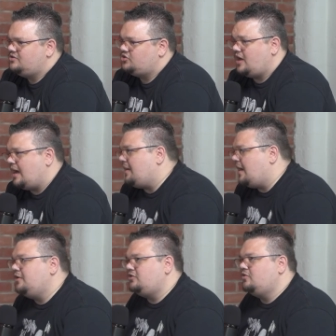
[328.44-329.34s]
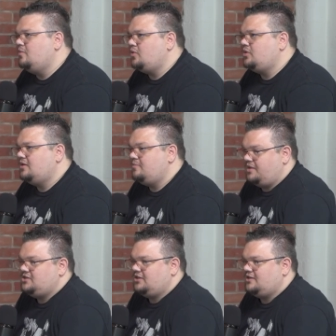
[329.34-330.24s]
So I'm at 2 million, and
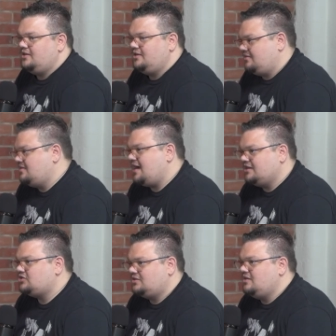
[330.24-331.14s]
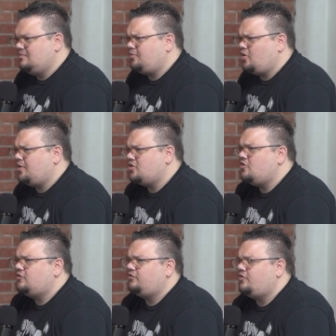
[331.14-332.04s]
basically that's the proper
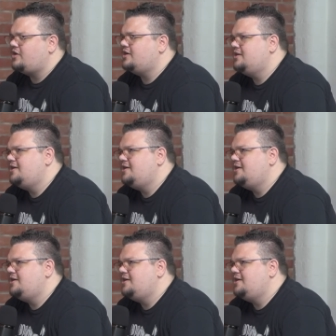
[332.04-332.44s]
cost for it.